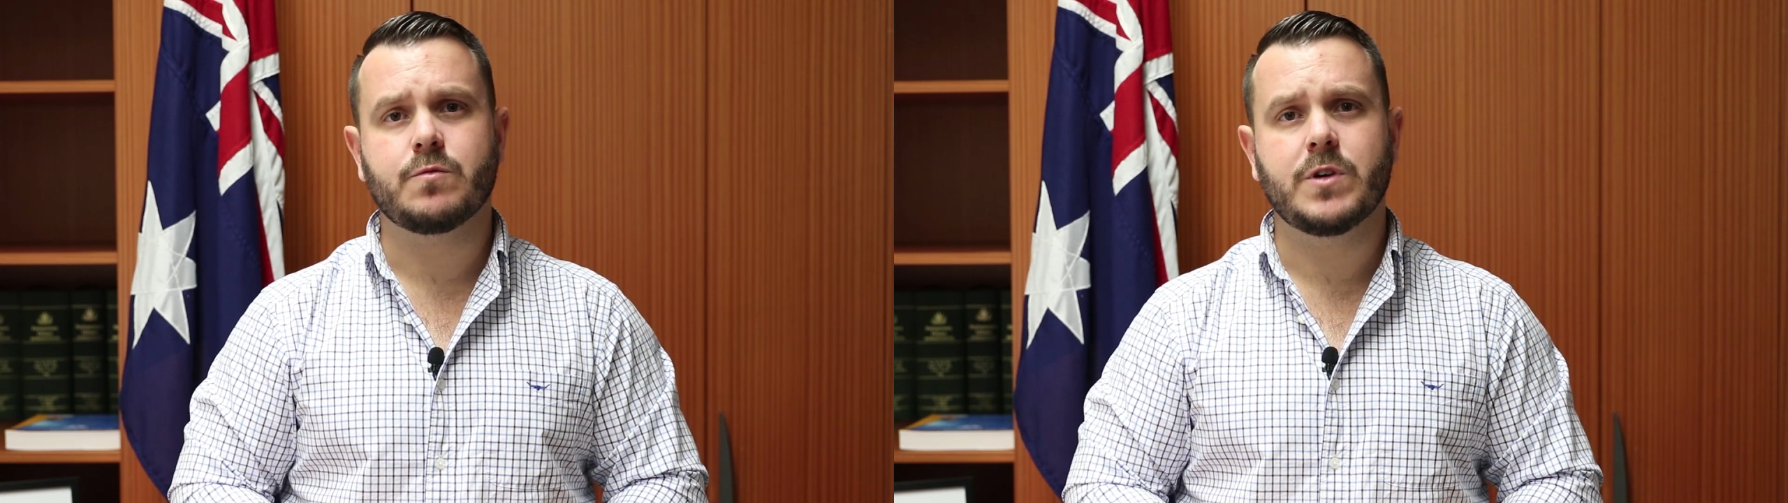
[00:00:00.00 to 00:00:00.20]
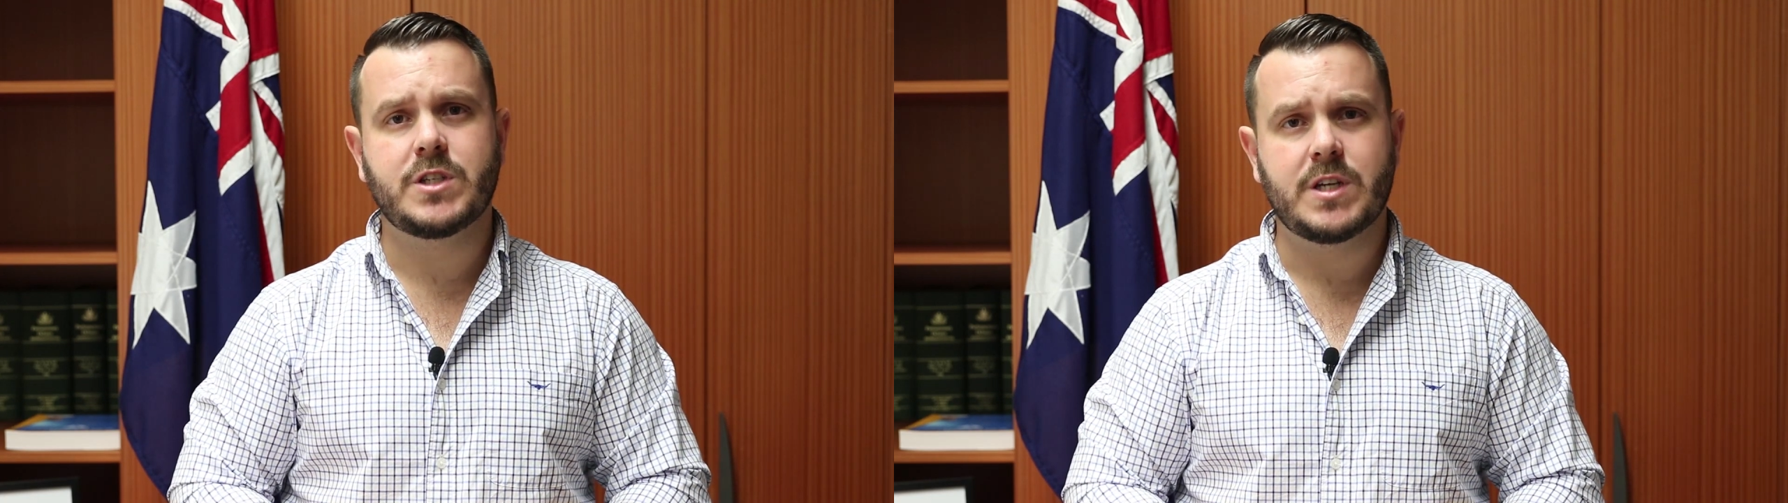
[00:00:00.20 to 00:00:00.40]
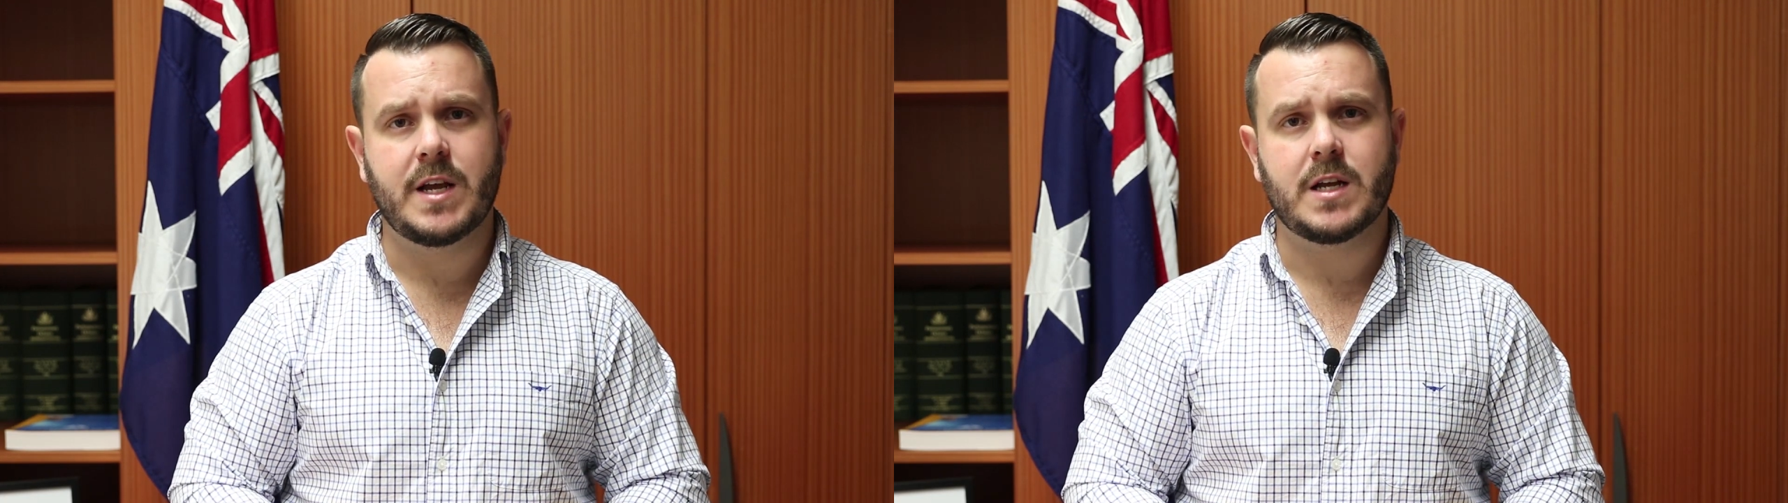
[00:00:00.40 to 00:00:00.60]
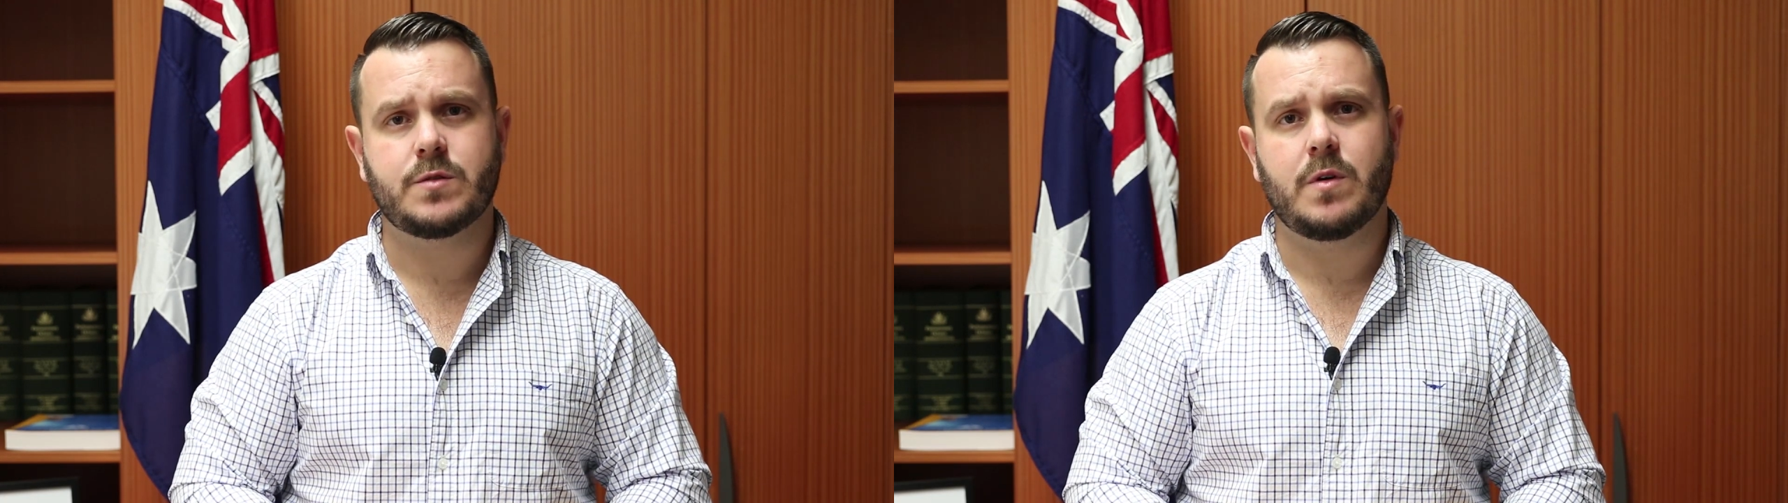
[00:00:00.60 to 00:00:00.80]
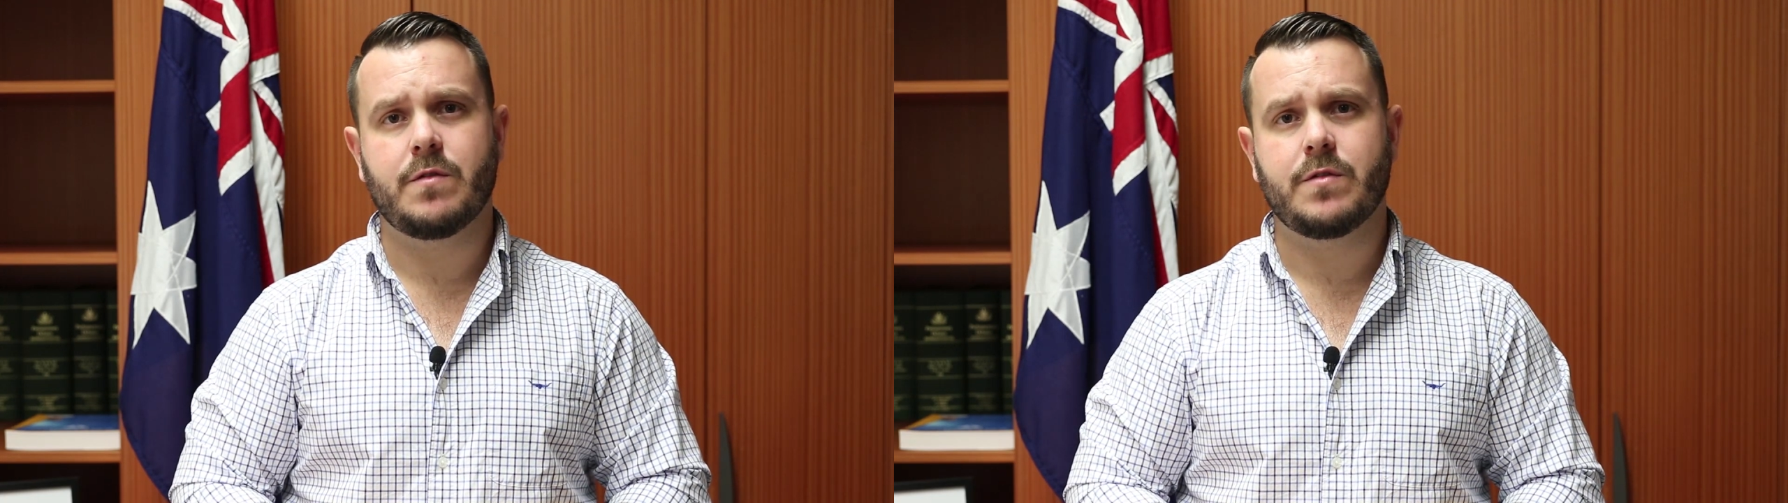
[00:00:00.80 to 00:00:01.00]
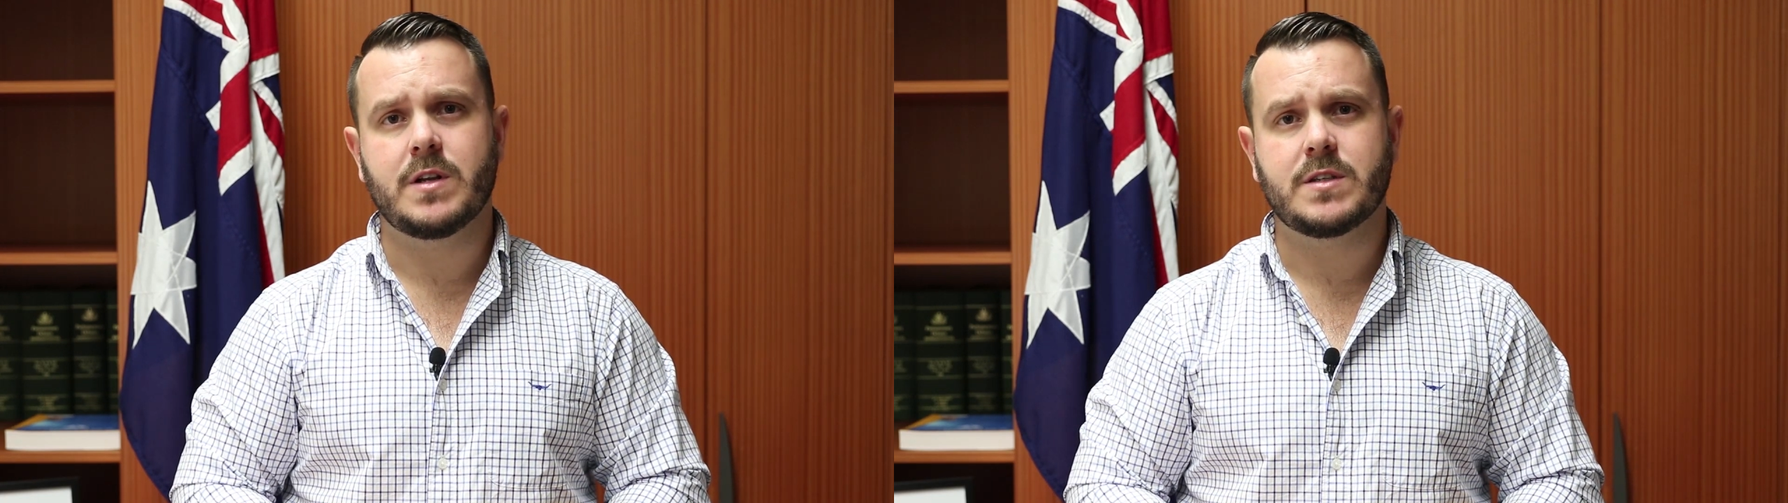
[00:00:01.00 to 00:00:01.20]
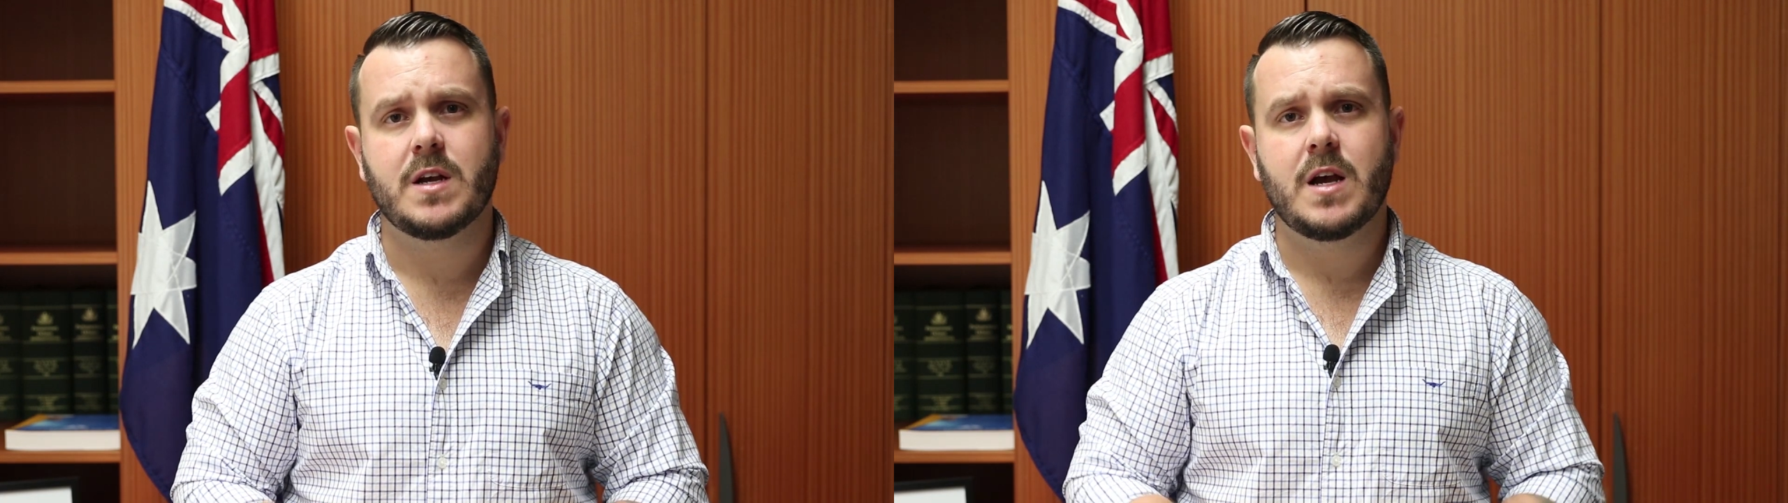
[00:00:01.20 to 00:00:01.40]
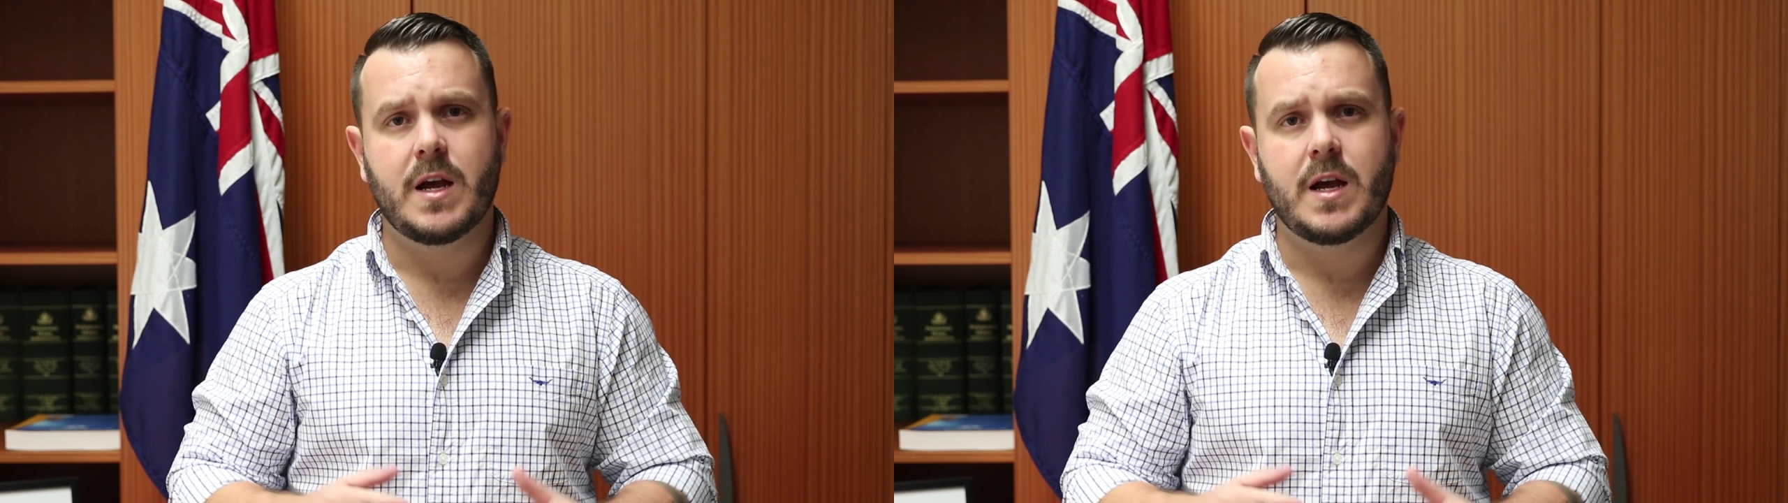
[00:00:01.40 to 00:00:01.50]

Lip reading: reaching out to our friends